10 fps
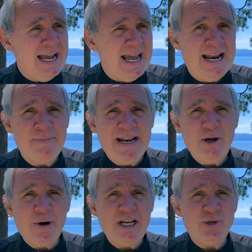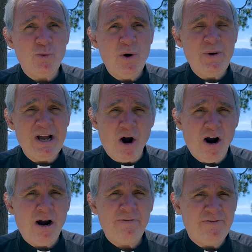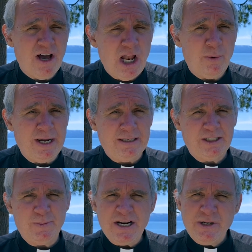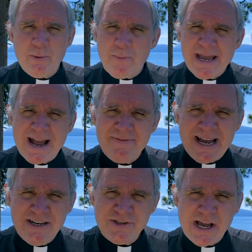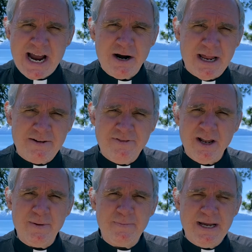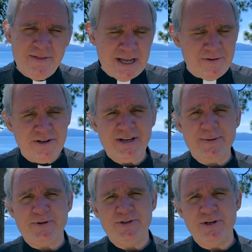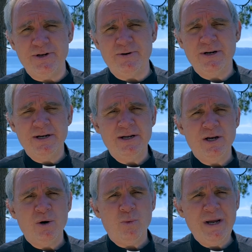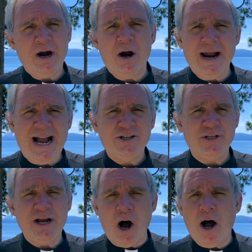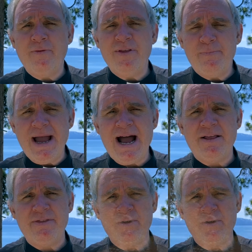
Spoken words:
And in many ways, when we are following, especially when we have that desire like Philip and the other disciples to do, we are actually on the path